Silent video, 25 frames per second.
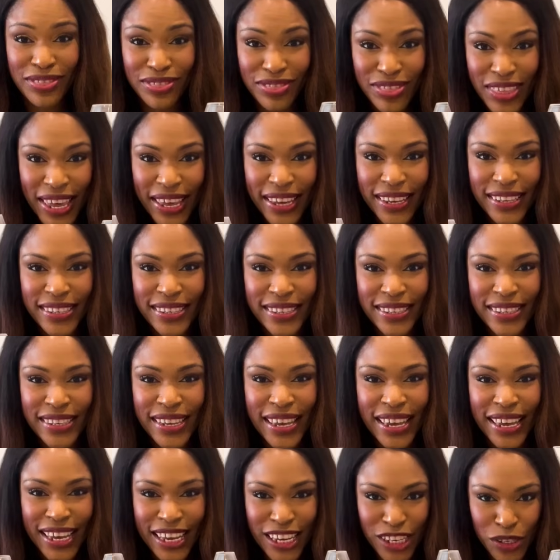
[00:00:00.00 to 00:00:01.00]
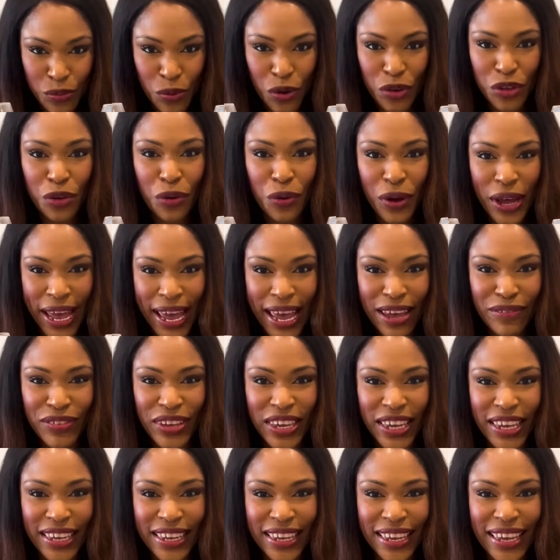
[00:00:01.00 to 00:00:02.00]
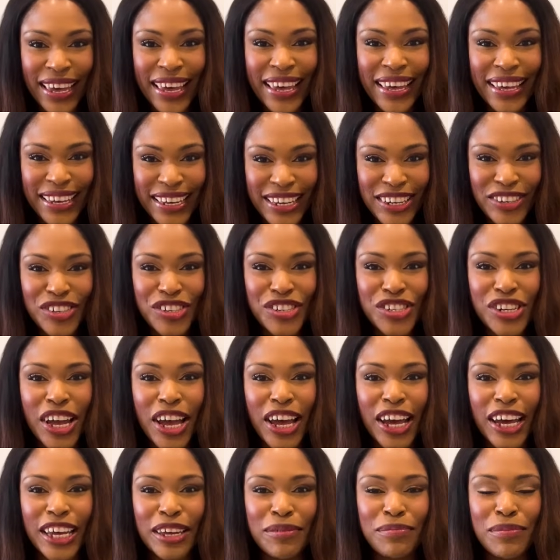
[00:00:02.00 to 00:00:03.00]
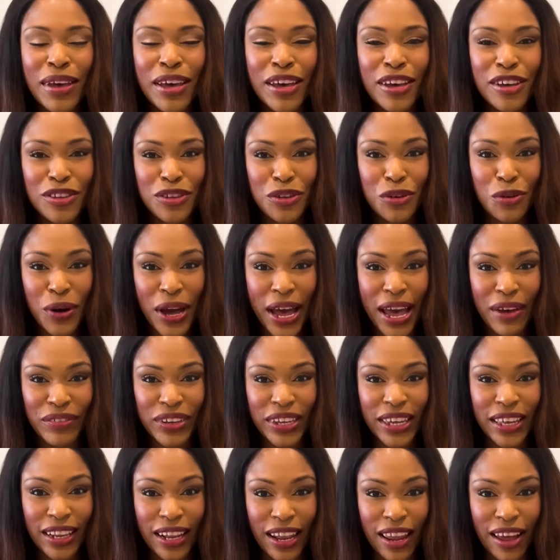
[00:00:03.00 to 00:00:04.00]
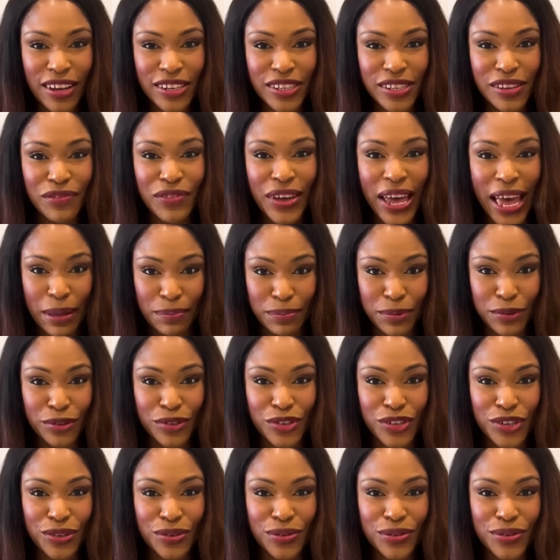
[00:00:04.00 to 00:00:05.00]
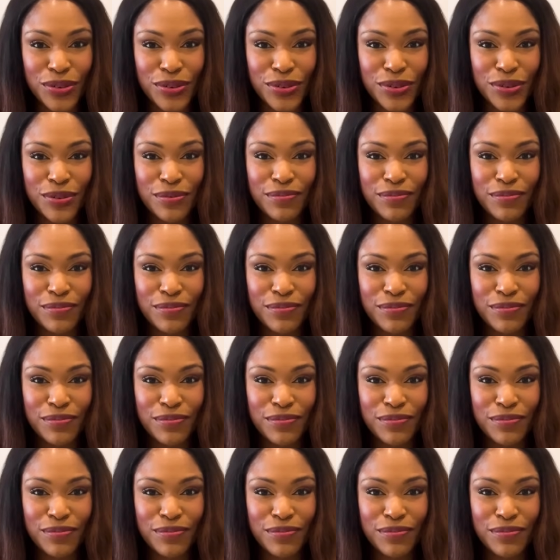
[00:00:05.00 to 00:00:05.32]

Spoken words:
This is what you're having each time you're having a glass of apple juice.